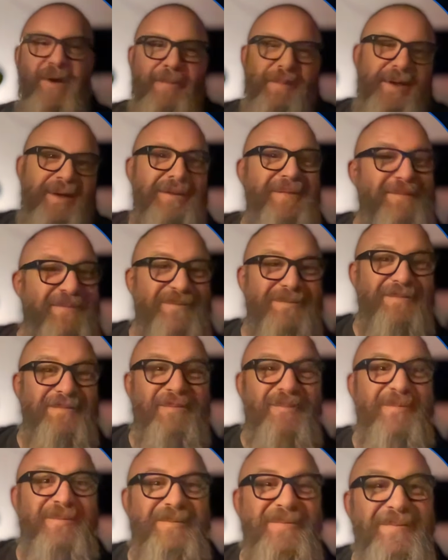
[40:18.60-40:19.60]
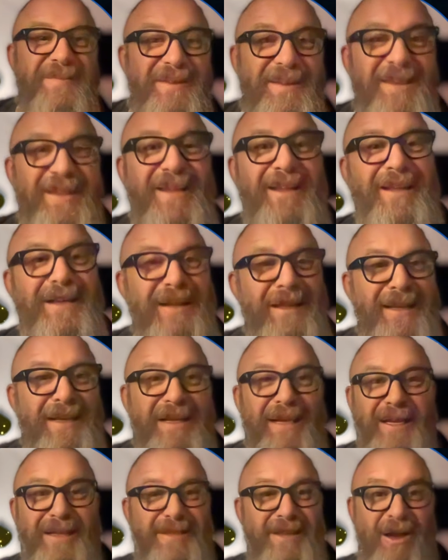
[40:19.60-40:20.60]
I mean,
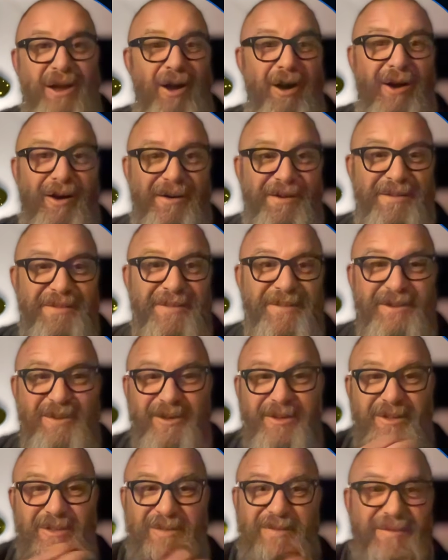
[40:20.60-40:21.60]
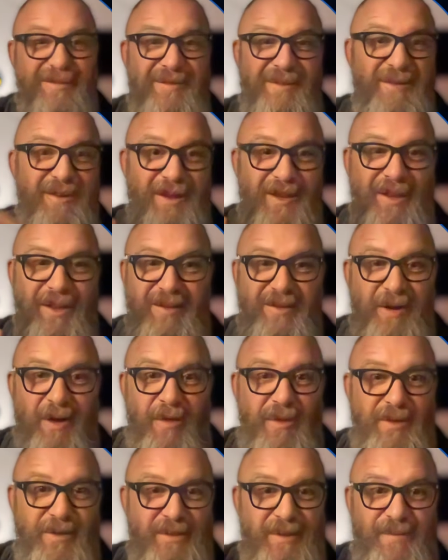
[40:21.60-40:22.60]
it's not hard. It's
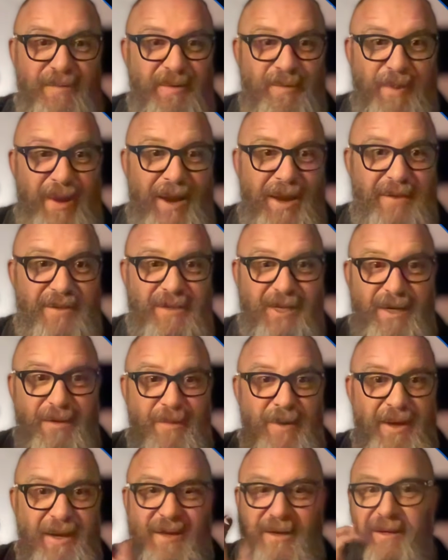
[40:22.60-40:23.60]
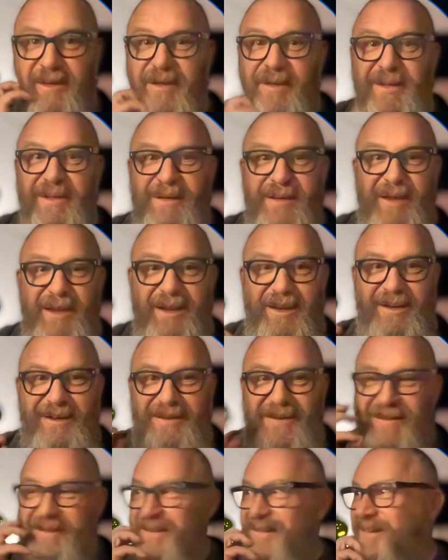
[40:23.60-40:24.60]
all this stuff is biased anyway, and
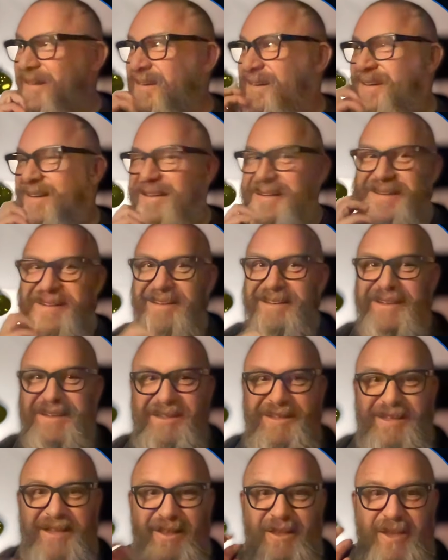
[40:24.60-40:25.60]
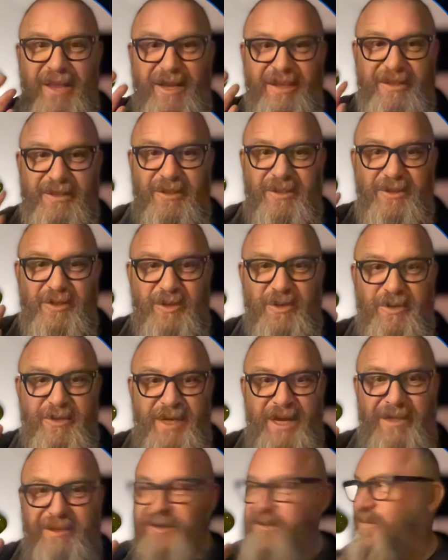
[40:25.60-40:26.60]
yes, there's use
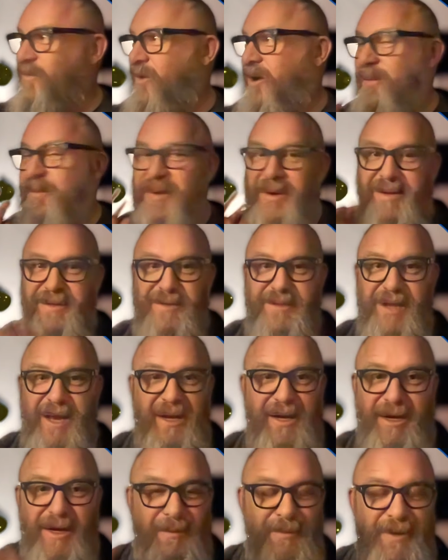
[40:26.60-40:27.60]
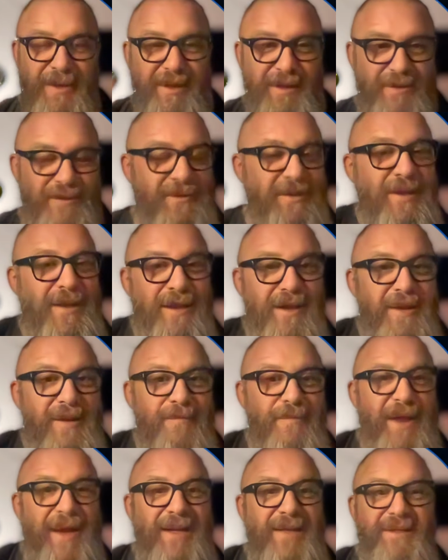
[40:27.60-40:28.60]
cases for it, but it's not going to be this
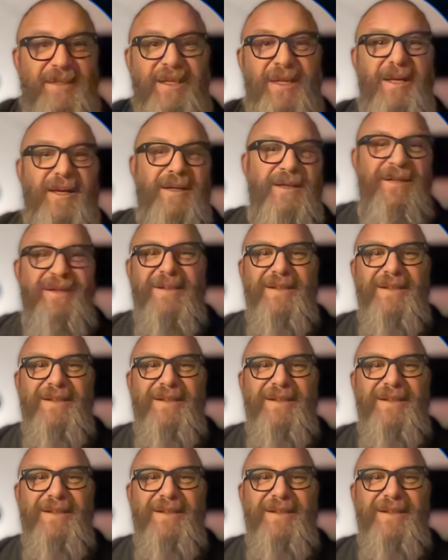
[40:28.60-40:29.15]
panacea